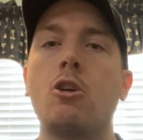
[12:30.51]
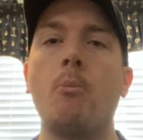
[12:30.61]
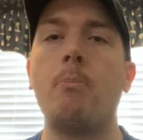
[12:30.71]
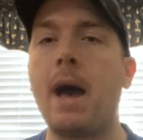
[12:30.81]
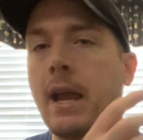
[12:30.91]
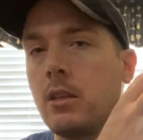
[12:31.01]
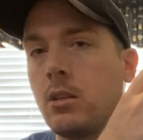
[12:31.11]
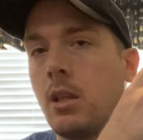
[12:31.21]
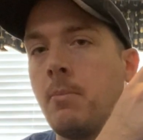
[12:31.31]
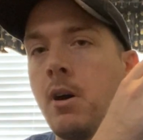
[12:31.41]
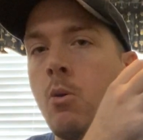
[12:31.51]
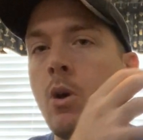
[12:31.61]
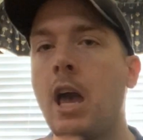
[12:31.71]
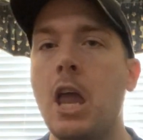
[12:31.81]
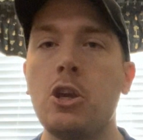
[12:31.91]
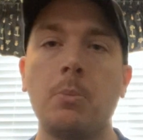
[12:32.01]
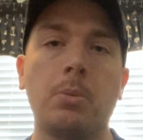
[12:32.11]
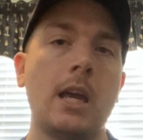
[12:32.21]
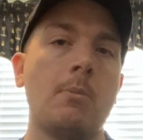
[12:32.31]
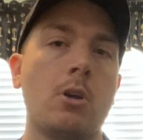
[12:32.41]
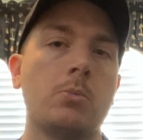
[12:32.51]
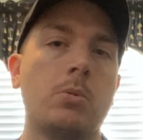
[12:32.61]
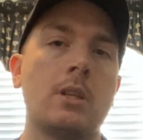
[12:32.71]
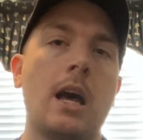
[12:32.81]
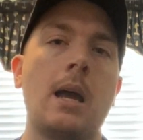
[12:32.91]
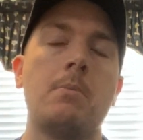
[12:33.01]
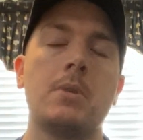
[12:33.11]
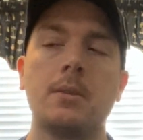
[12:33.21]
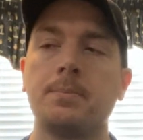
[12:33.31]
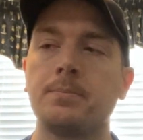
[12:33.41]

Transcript: go back into Limbo, and you can play it multiple times.